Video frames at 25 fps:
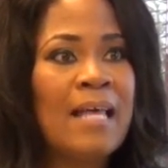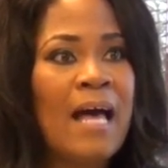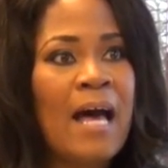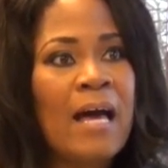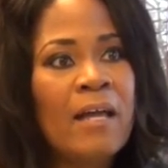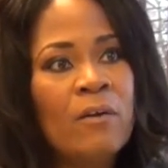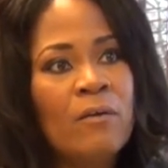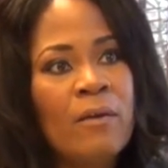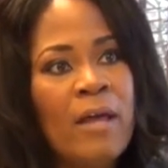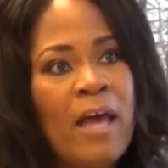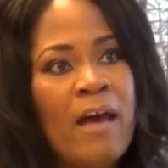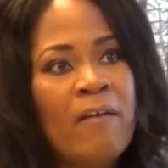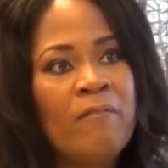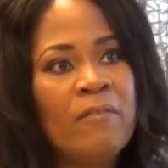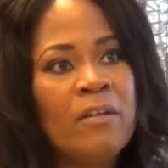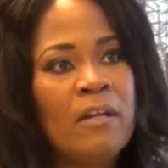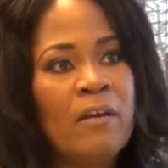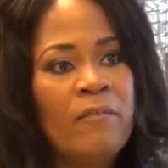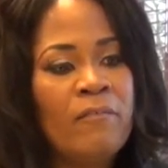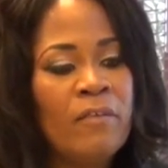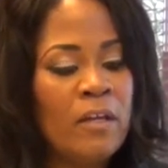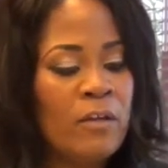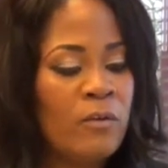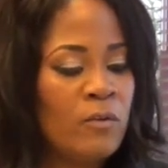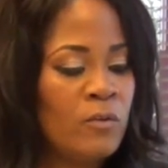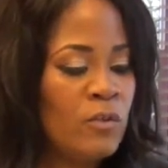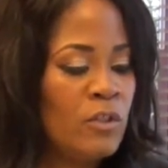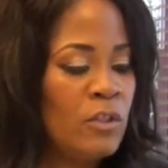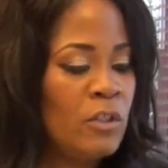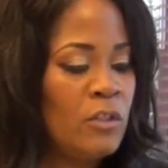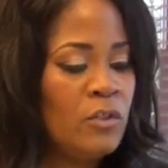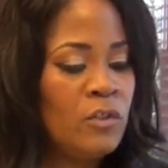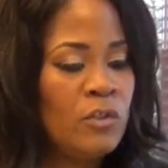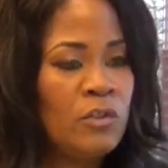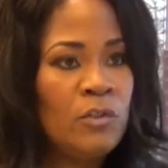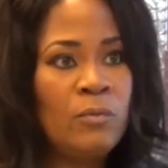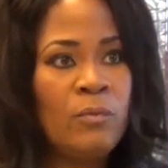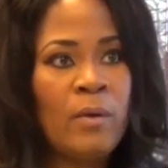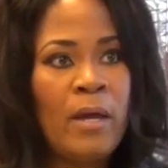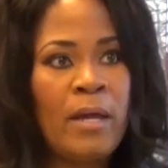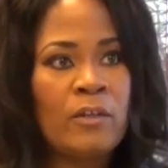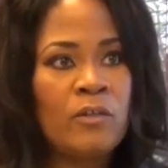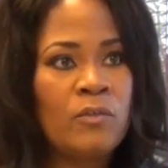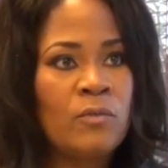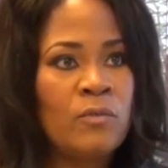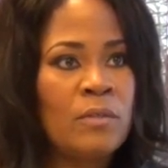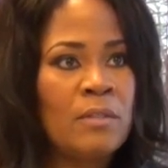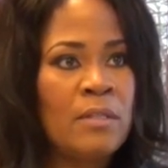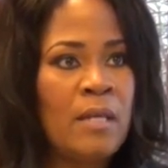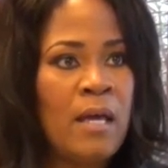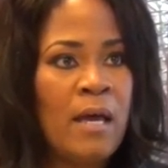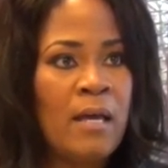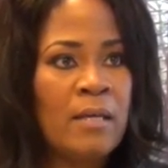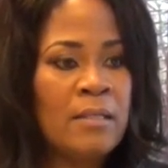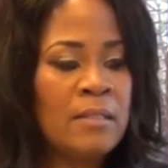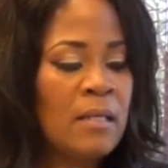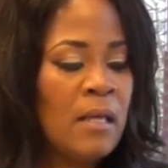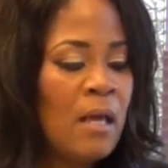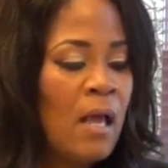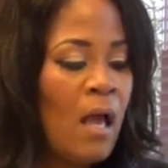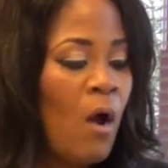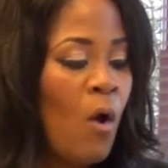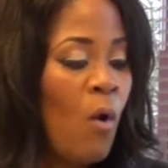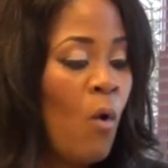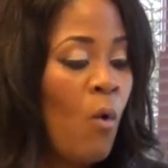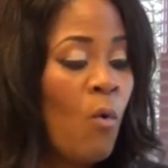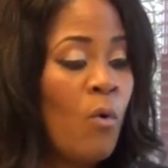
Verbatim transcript: I don't have enough energy to exercise right.